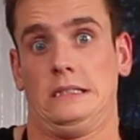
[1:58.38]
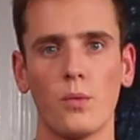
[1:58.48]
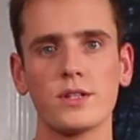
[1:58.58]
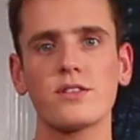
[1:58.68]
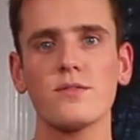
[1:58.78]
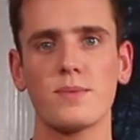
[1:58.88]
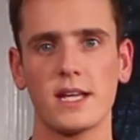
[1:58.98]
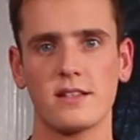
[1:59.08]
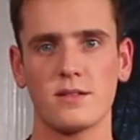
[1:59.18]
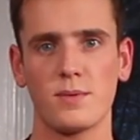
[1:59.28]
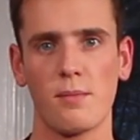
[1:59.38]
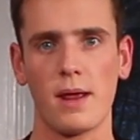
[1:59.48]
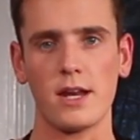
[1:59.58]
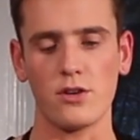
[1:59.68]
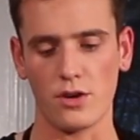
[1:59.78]
once your base has been
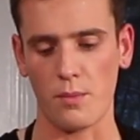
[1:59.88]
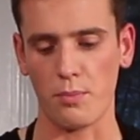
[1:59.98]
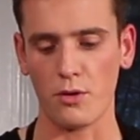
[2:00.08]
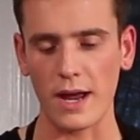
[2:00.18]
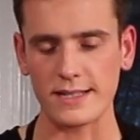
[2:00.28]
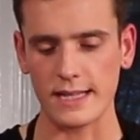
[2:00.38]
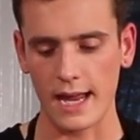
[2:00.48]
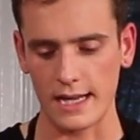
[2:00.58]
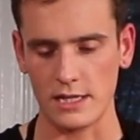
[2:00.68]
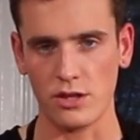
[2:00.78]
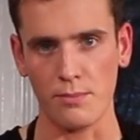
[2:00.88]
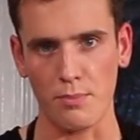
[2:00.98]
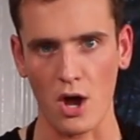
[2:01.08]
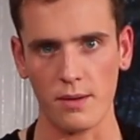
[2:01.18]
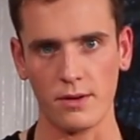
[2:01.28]
made, you're going to press that into the
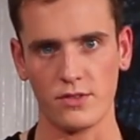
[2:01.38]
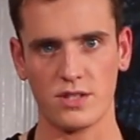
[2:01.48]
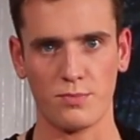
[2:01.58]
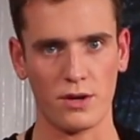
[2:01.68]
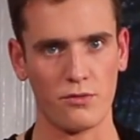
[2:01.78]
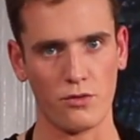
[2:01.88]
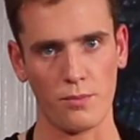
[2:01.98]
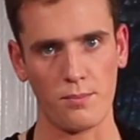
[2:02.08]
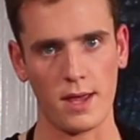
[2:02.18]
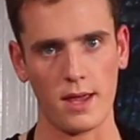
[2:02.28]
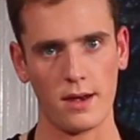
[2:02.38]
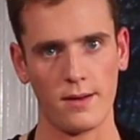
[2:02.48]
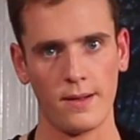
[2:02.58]
bottom of a springform pan.